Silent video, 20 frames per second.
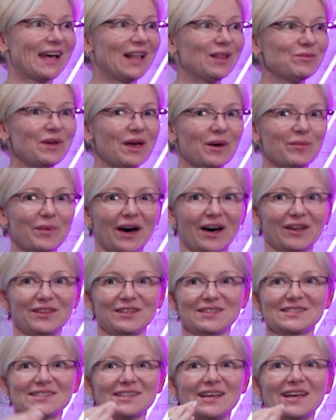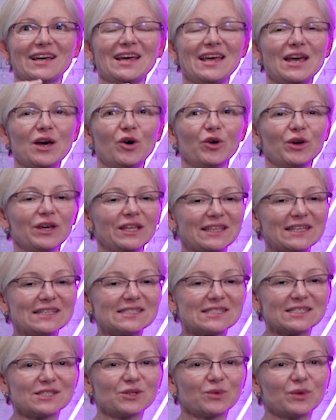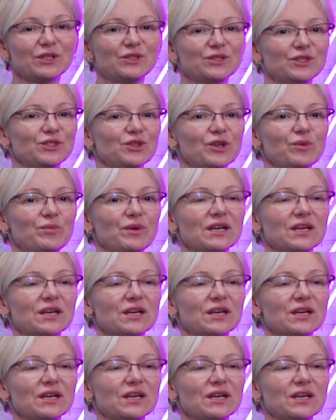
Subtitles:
tell me about. It's like, okay, this is the way to do it.